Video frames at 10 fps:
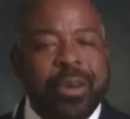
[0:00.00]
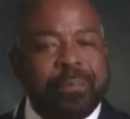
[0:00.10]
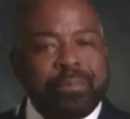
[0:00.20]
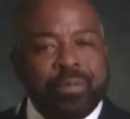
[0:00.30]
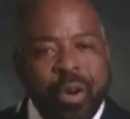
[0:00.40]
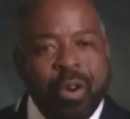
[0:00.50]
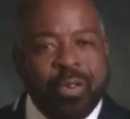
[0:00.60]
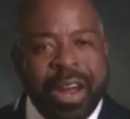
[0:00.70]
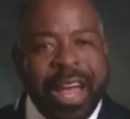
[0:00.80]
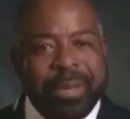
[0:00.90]
You're
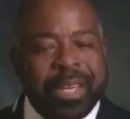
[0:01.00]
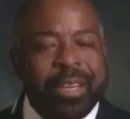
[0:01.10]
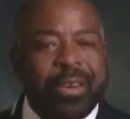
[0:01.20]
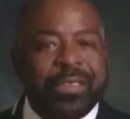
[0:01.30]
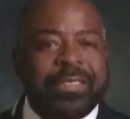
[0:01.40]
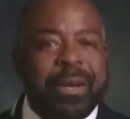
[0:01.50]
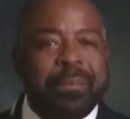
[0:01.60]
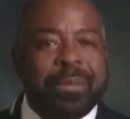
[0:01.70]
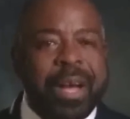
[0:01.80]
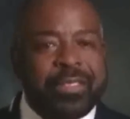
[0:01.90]
programming your
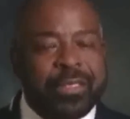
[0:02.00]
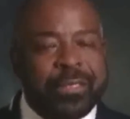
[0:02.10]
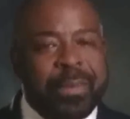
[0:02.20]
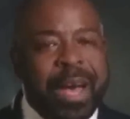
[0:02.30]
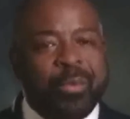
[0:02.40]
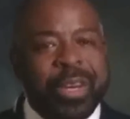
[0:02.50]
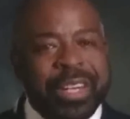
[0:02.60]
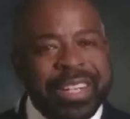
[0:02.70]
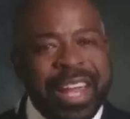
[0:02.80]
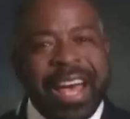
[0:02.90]
subconscious mind where
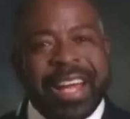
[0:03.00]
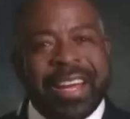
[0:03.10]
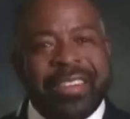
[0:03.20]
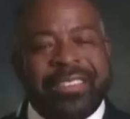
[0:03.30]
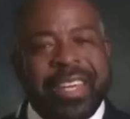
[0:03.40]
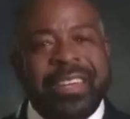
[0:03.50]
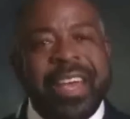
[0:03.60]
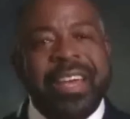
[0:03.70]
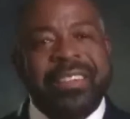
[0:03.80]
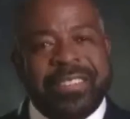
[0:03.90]
9 out of 10
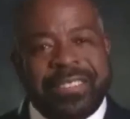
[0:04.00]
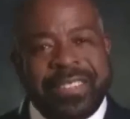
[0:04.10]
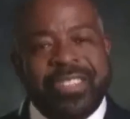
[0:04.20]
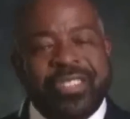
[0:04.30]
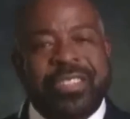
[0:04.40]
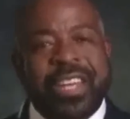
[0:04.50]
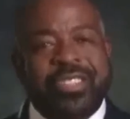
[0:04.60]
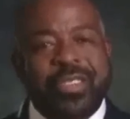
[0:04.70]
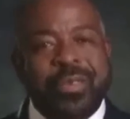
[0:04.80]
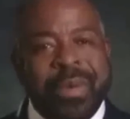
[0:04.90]
decisions
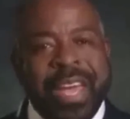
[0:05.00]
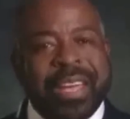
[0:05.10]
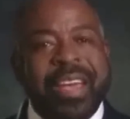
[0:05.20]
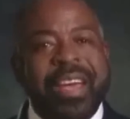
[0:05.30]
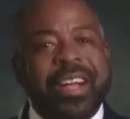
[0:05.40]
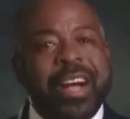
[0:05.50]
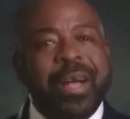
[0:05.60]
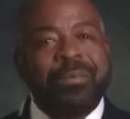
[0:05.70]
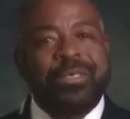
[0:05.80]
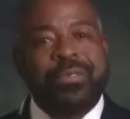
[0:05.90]
that you make
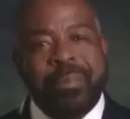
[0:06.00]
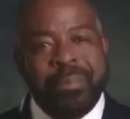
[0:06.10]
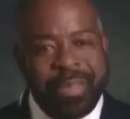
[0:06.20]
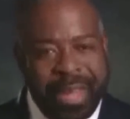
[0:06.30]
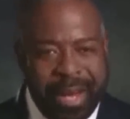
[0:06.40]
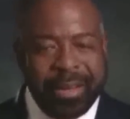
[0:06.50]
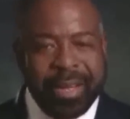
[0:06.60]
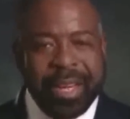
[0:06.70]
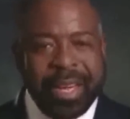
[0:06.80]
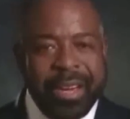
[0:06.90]
comes from there.
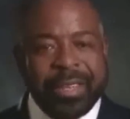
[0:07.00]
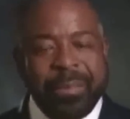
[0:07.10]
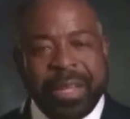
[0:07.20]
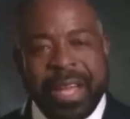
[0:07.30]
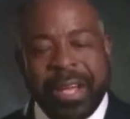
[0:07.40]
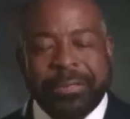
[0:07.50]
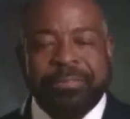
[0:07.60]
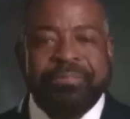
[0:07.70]
Here's something else.